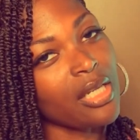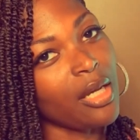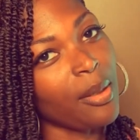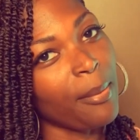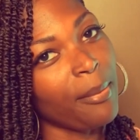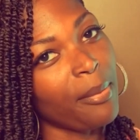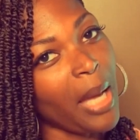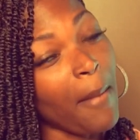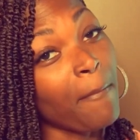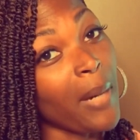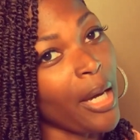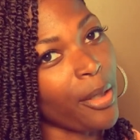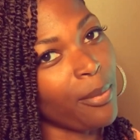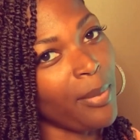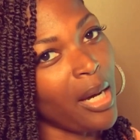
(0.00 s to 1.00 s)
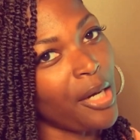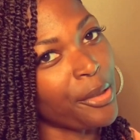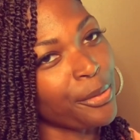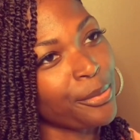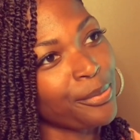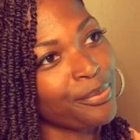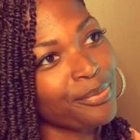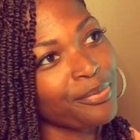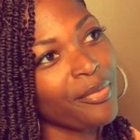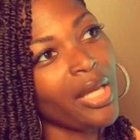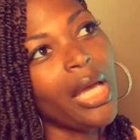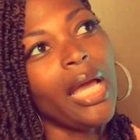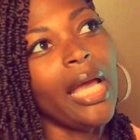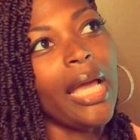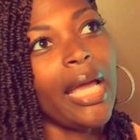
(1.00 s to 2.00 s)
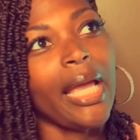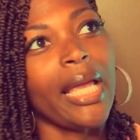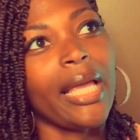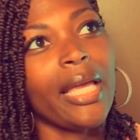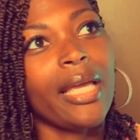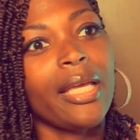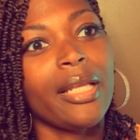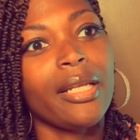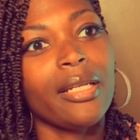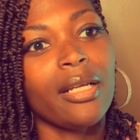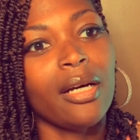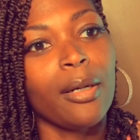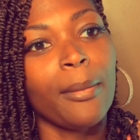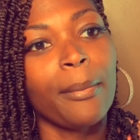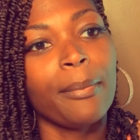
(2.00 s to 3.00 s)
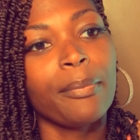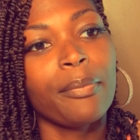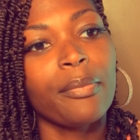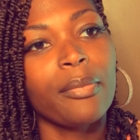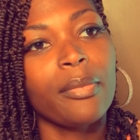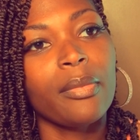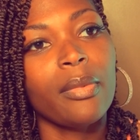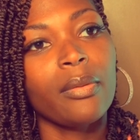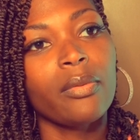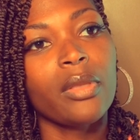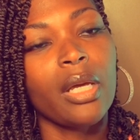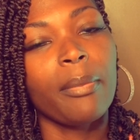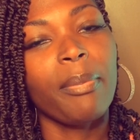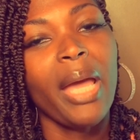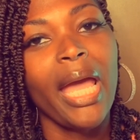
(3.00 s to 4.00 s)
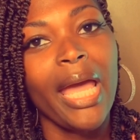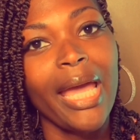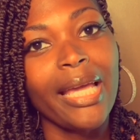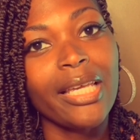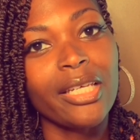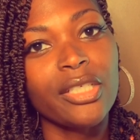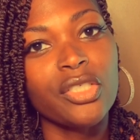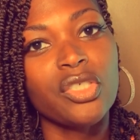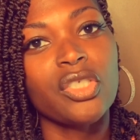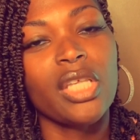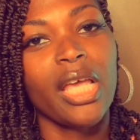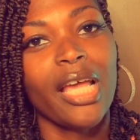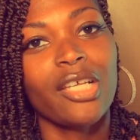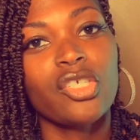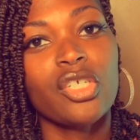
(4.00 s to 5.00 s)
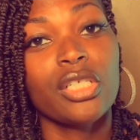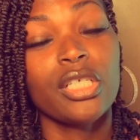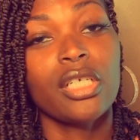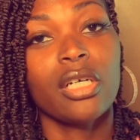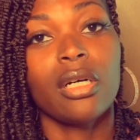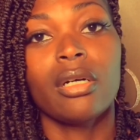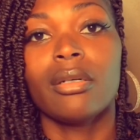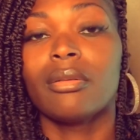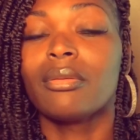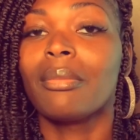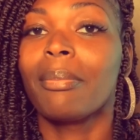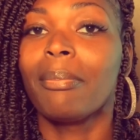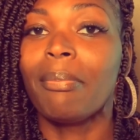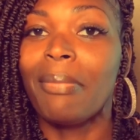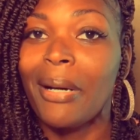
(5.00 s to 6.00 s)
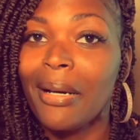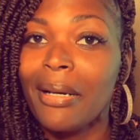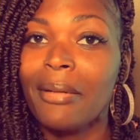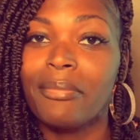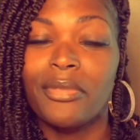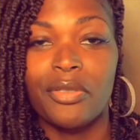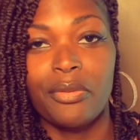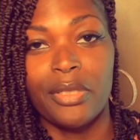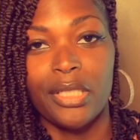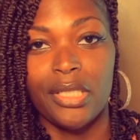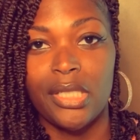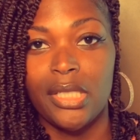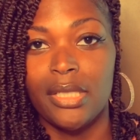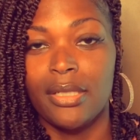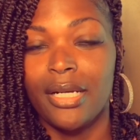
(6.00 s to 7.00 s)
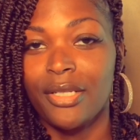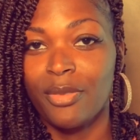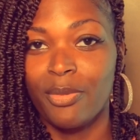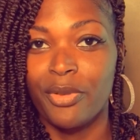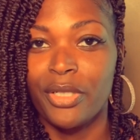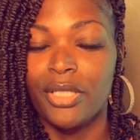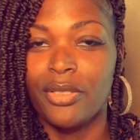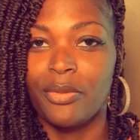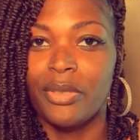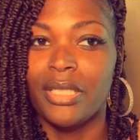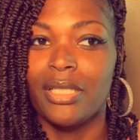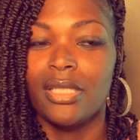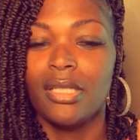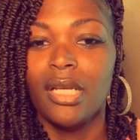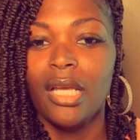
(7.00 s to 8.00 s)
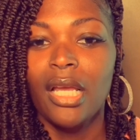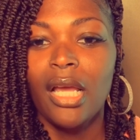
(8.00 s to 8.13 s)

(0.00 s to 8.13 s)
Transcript: by Model, and the package is actually called Bomb Twist, not Spring Twist.